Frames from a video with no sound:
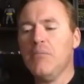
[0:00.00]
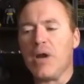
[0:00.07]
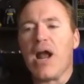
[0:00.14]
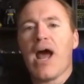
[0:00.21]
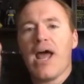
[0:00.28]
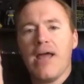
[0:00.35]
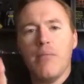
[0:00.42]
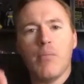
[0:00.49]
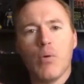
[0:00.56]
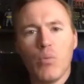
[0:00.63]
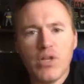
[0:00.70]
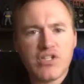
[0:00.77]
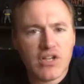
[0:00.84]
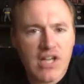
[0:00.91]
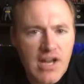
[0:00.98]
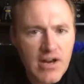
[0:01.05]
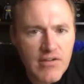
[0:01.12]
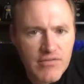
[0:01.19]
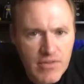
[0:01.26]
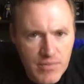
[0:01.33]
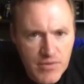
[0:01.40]
But I, but we took
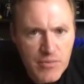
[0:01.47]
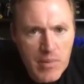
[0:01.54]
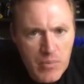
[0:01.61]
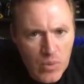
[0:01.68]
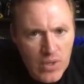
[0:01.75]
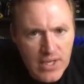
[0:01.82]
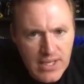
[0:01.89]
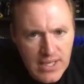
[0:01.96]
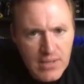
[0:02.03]
care of them, is my point.